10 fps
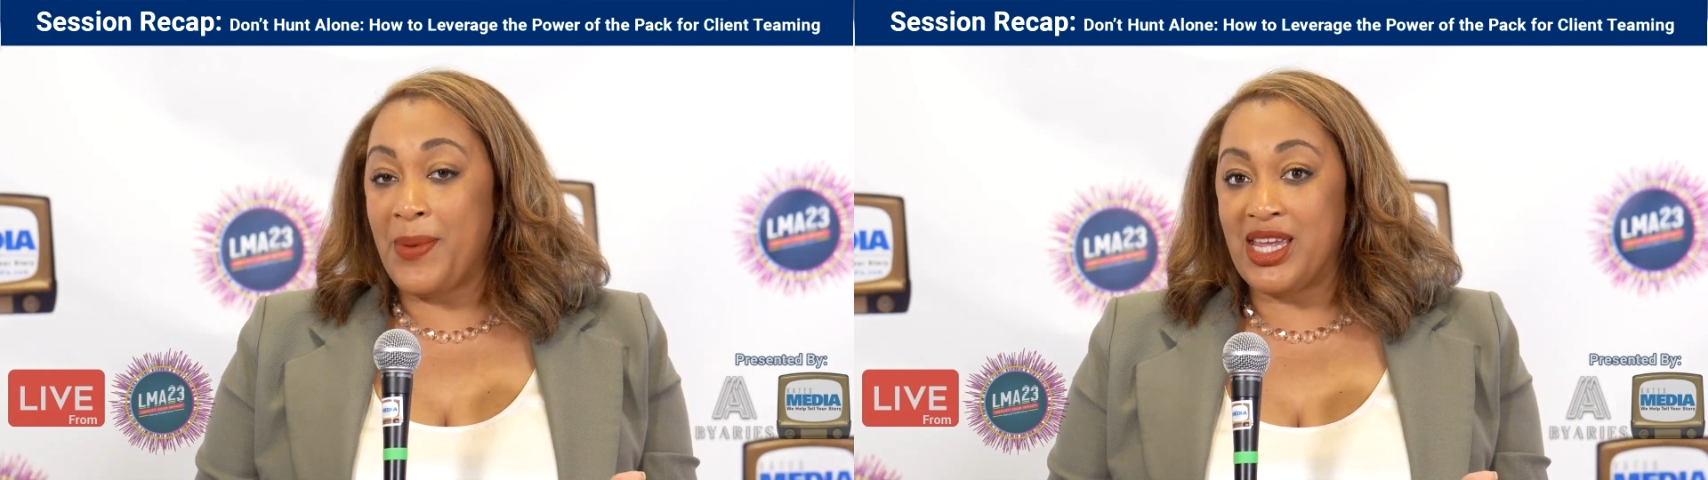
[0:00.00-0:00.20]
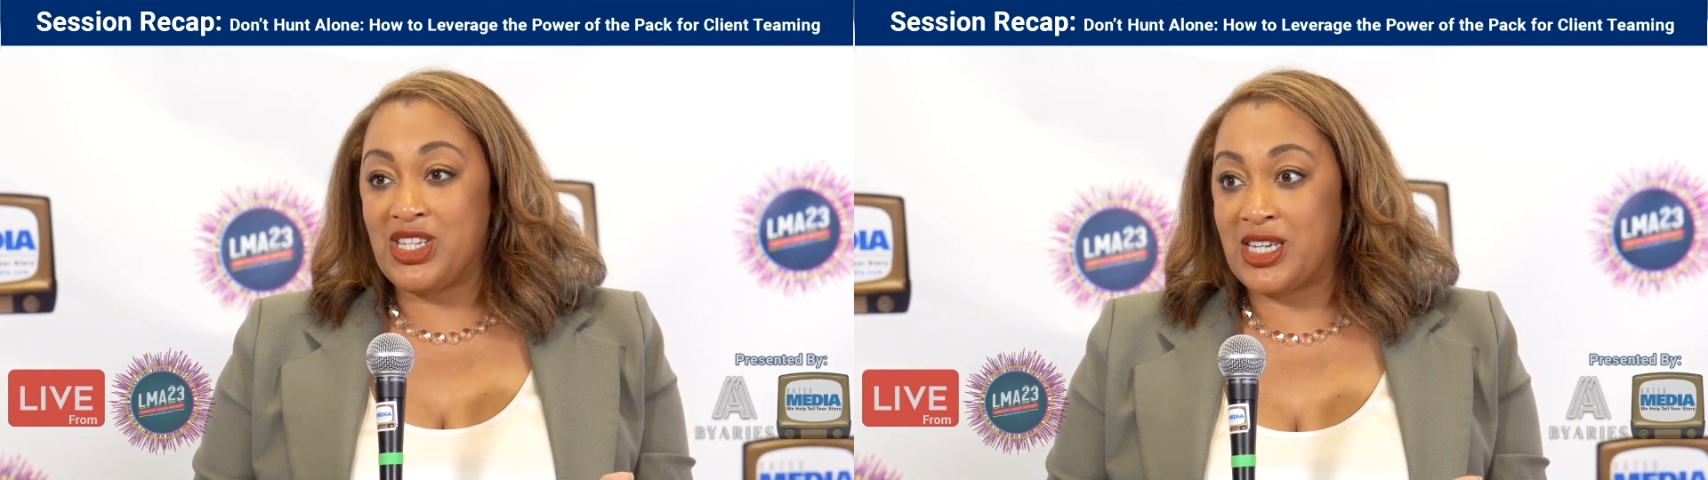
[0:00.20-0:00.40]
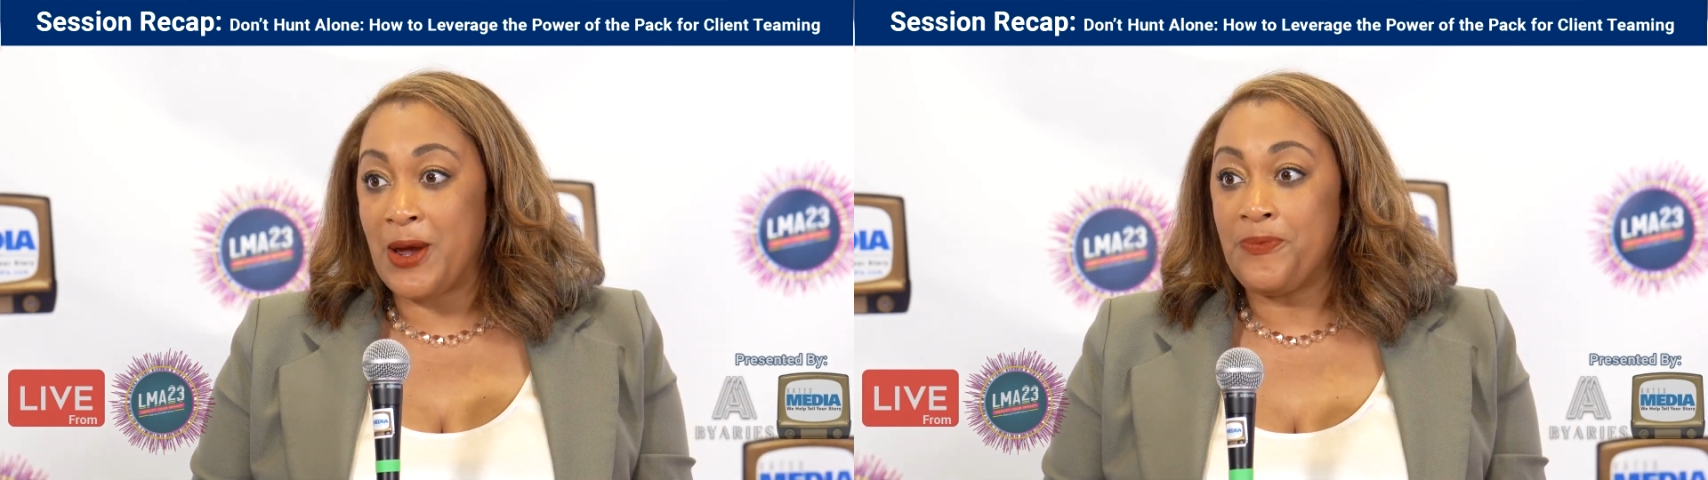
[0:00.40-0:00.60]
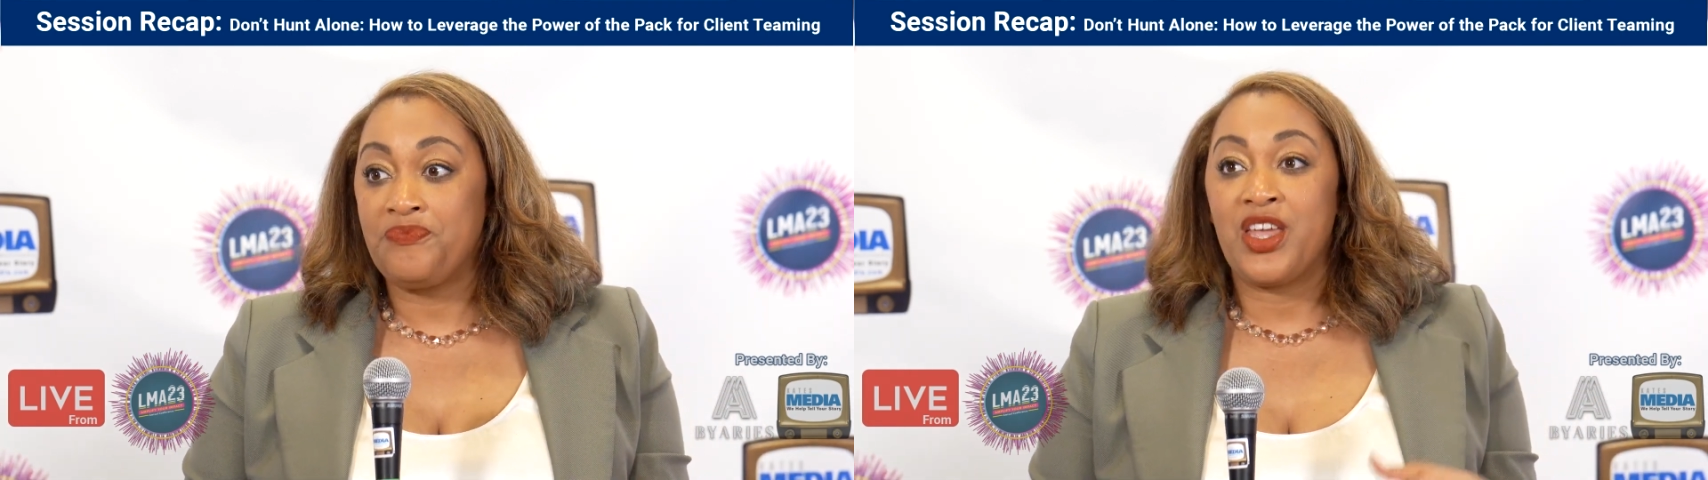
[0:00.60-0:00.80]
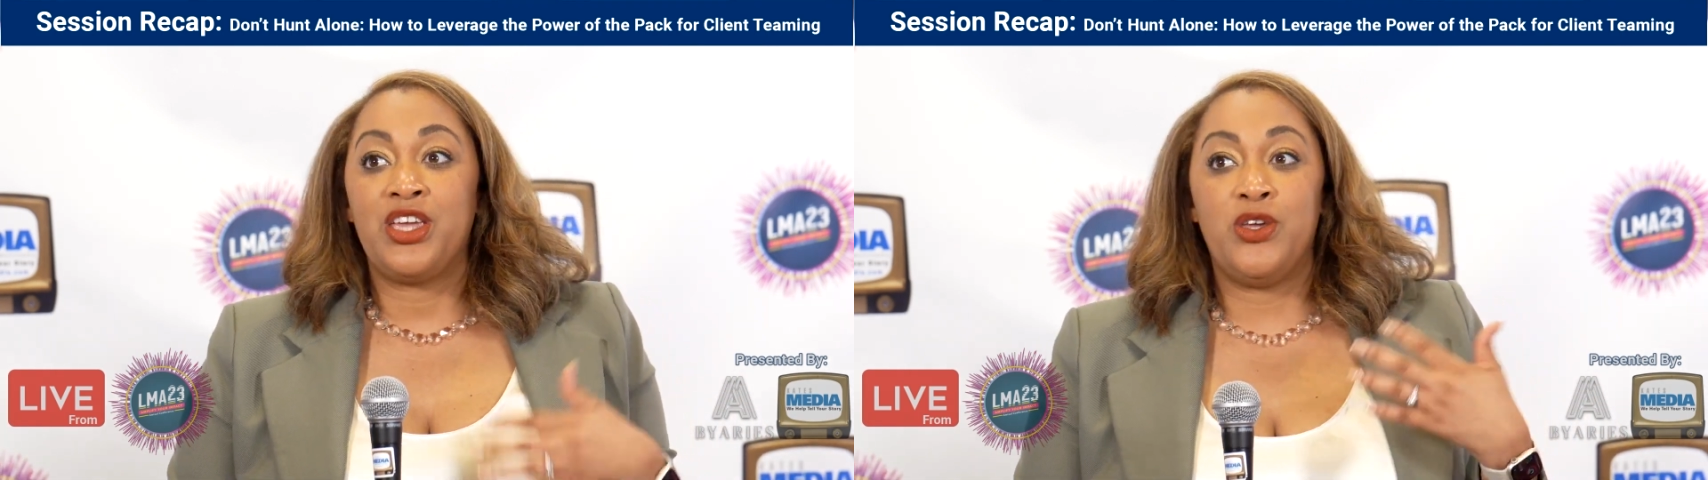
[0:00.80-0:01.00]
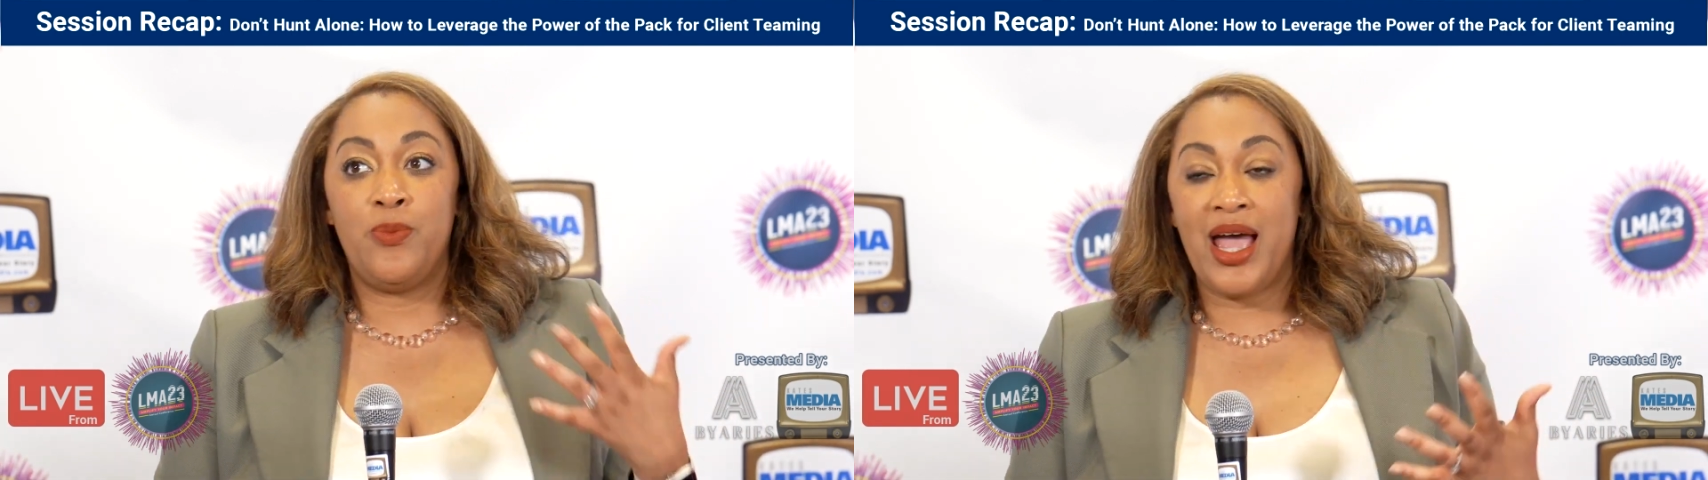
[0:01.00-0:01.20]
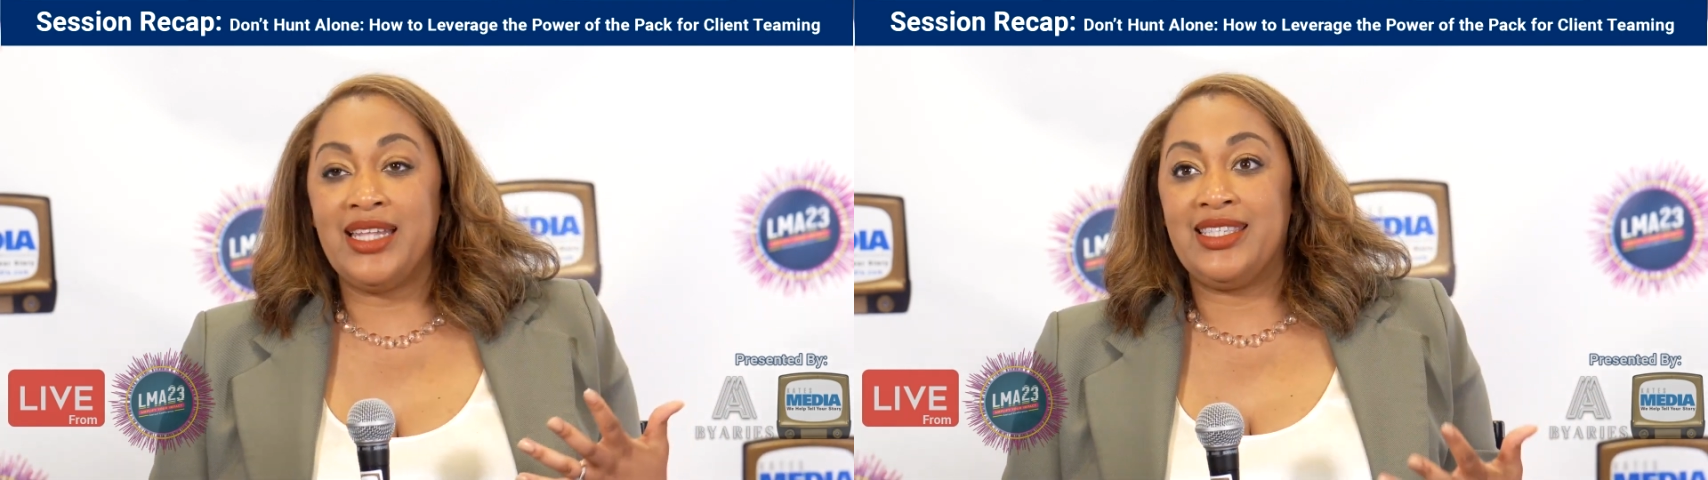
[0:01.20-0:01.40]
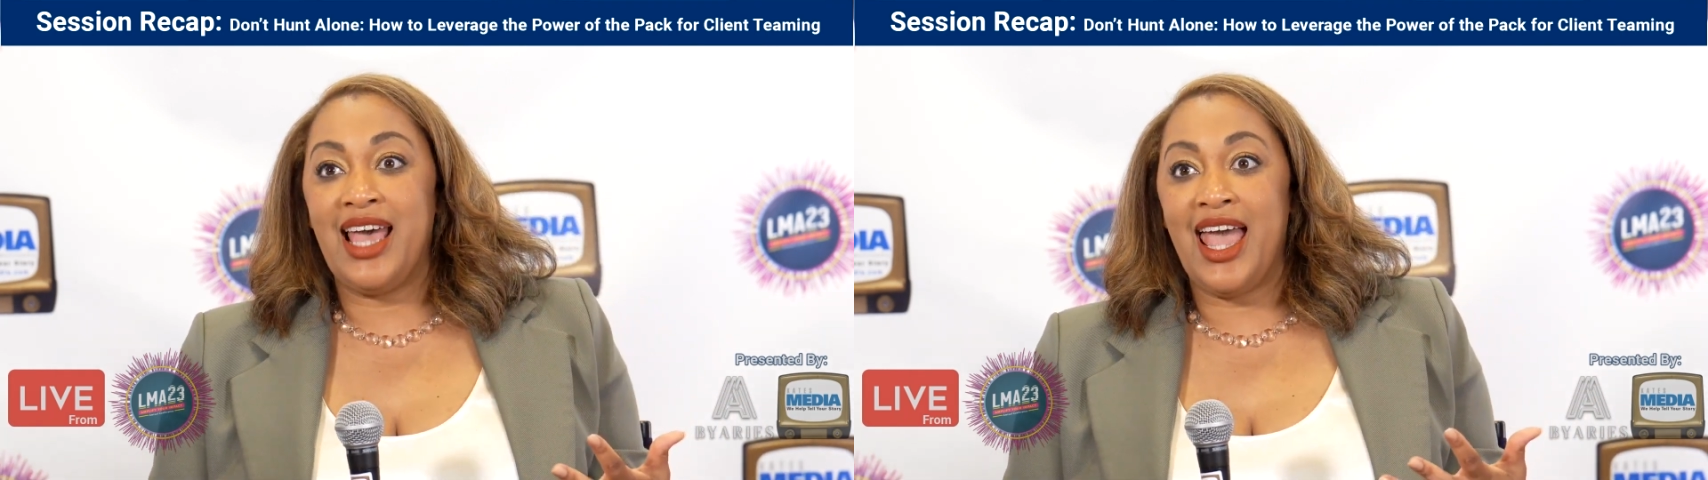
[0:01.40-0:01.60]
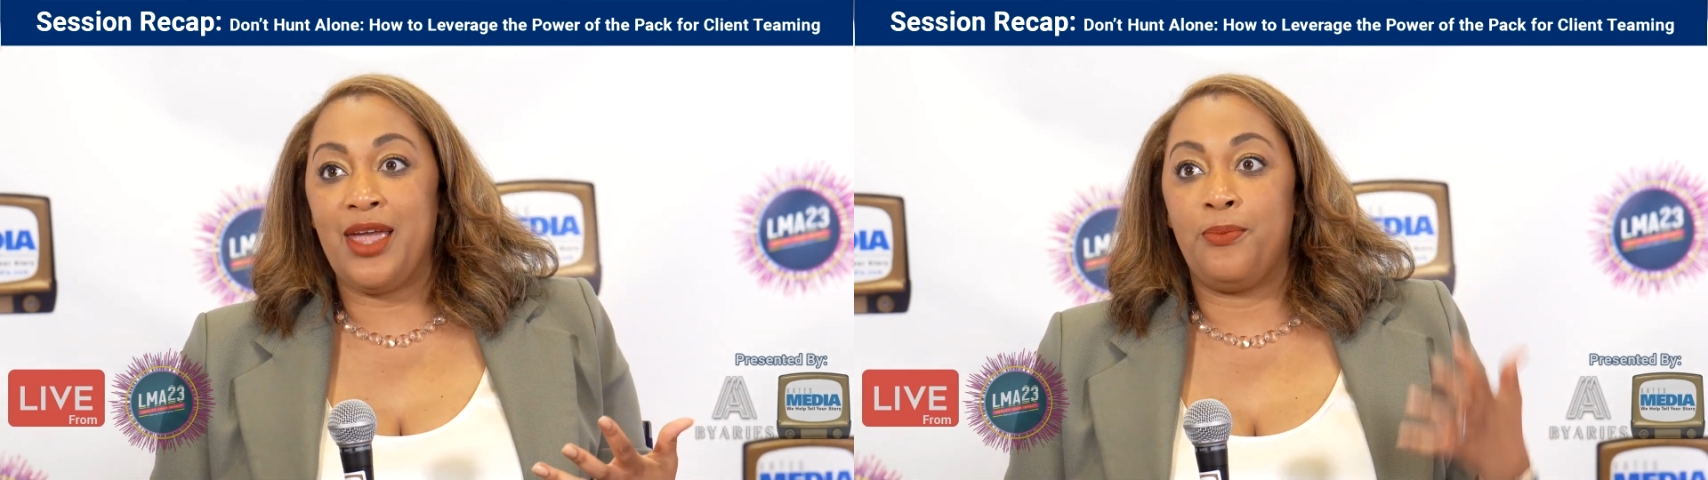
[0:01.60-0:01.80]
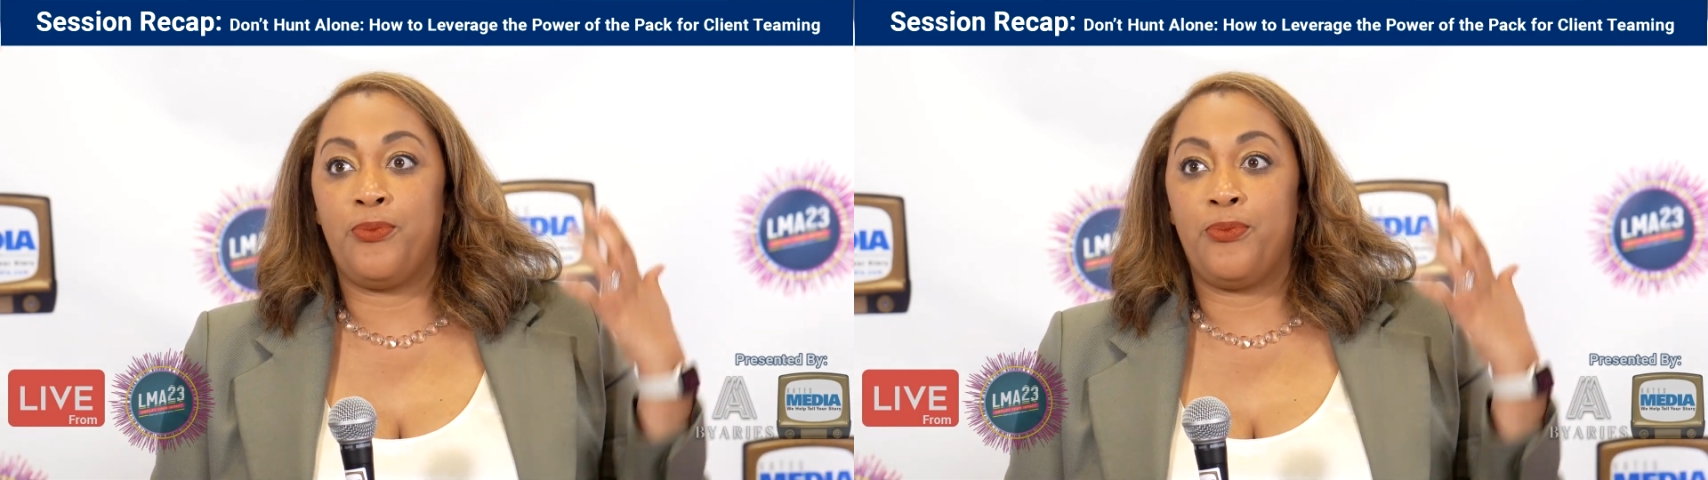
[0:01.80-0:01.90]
rubbish, you might say,